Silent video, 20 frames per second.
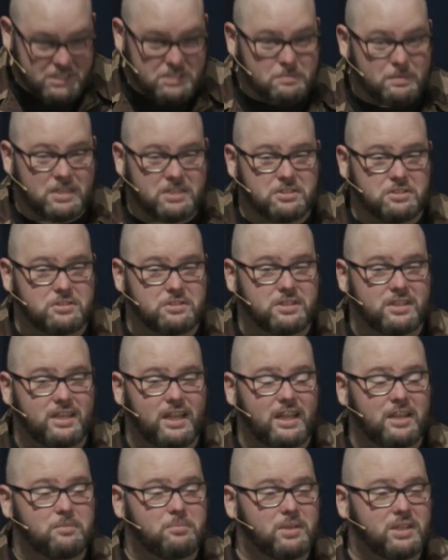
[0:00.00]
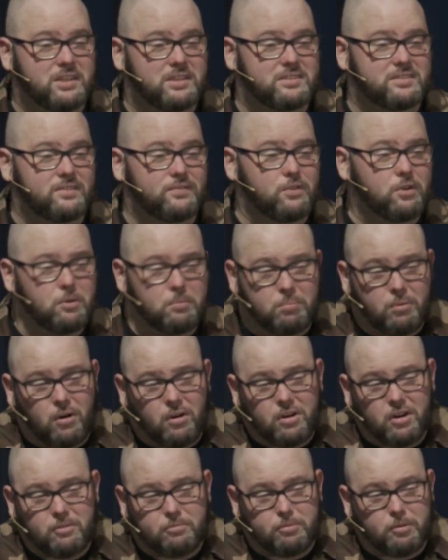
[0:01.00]
message today because if you're a
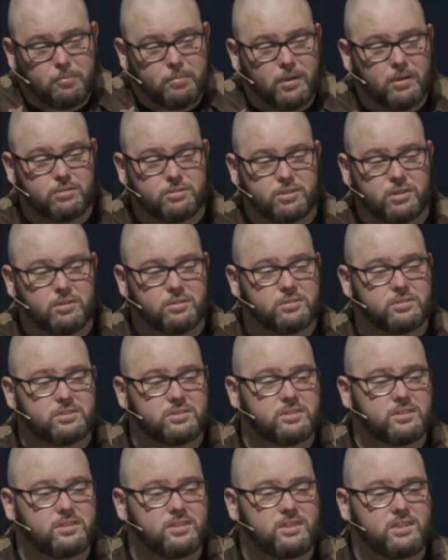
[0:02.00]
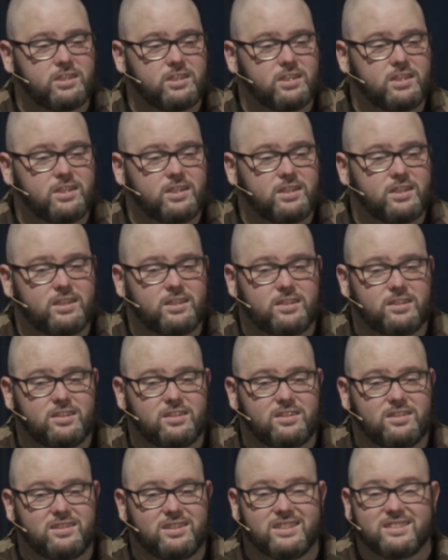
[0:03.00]
part of Propel Church,
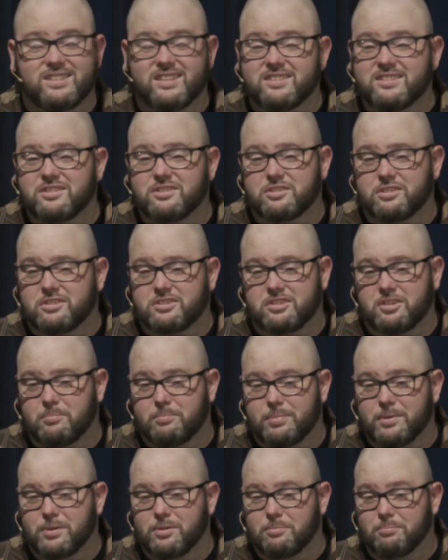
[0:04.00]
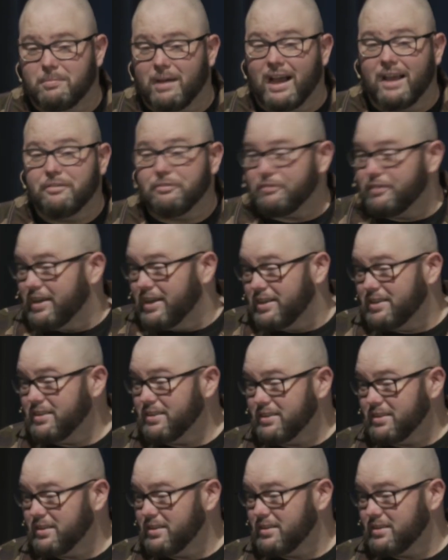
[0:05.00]
this isn't just to build my faith.
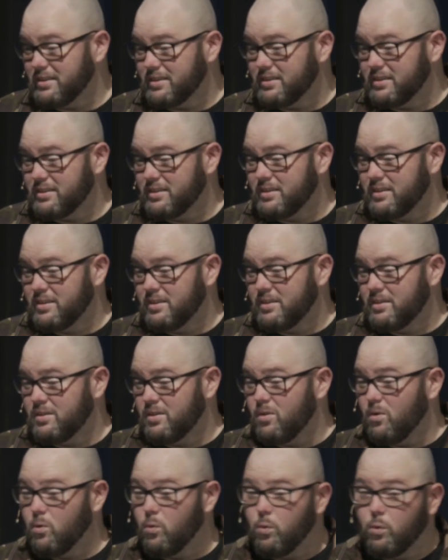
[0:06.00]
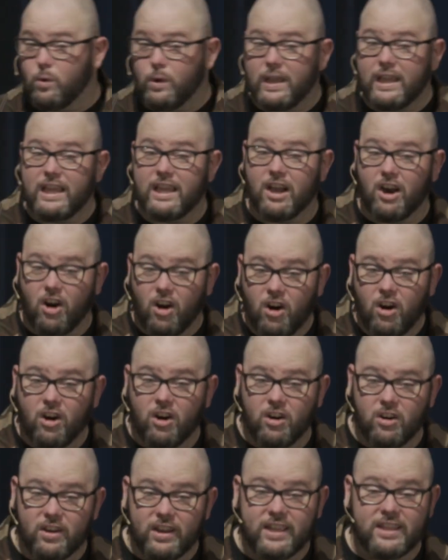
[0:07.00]
We
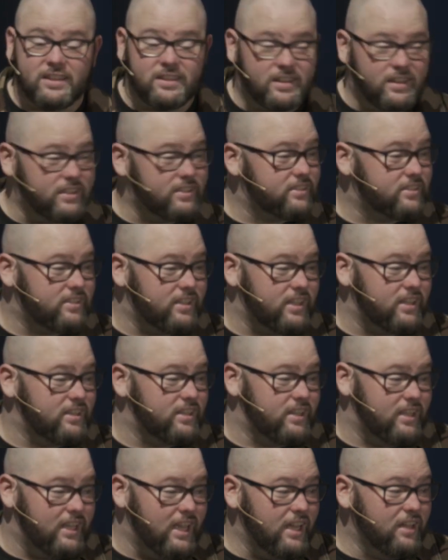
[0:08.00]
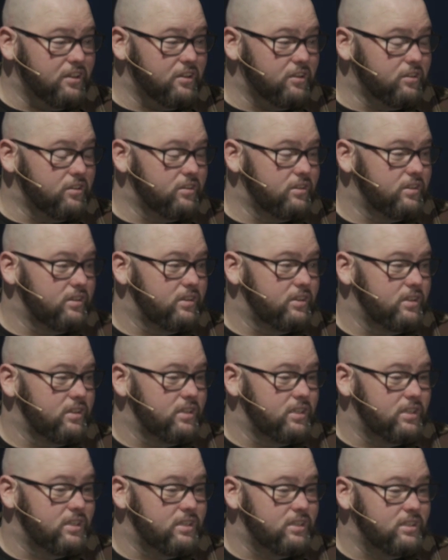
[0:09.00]
are in this thing together.
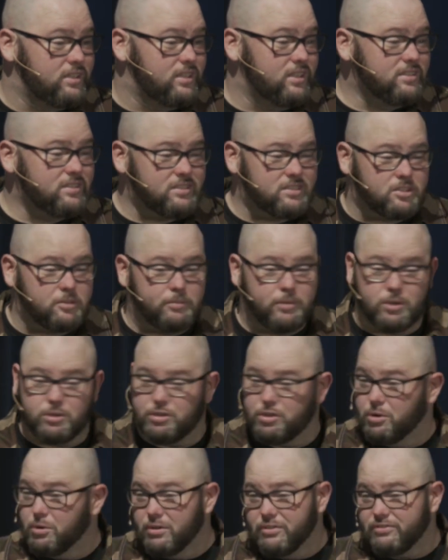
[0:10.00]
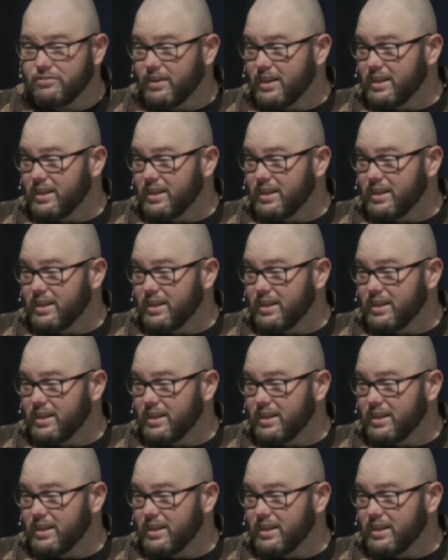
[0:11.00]
This is to build your faith.